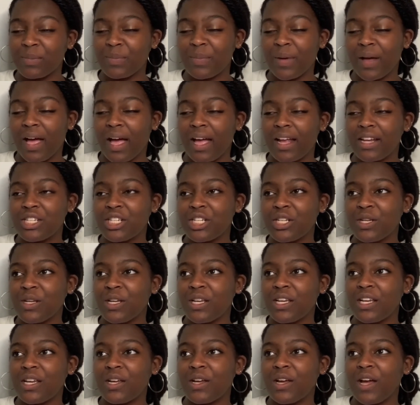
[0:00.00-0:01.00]
but
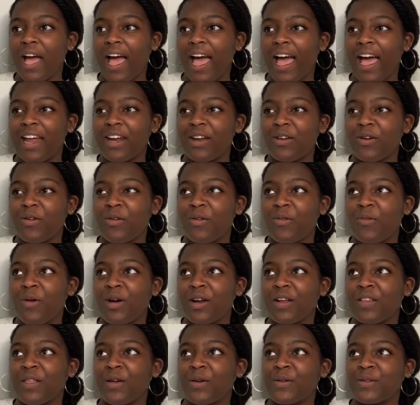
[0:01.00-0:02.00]
she had one
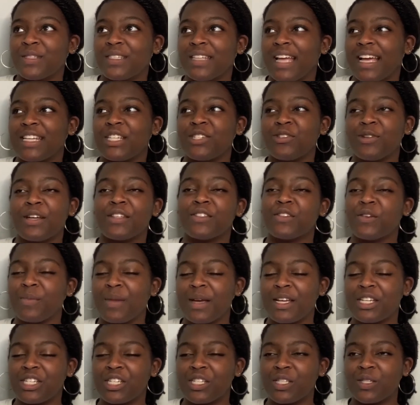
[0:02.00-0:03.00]
of those nice
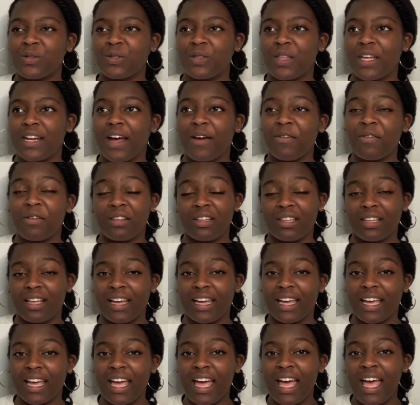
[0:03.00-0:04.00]
transformations that I really
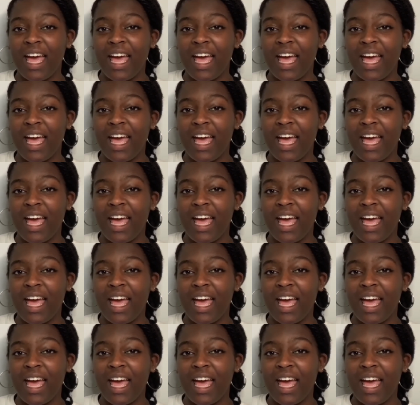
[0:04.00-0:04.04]
like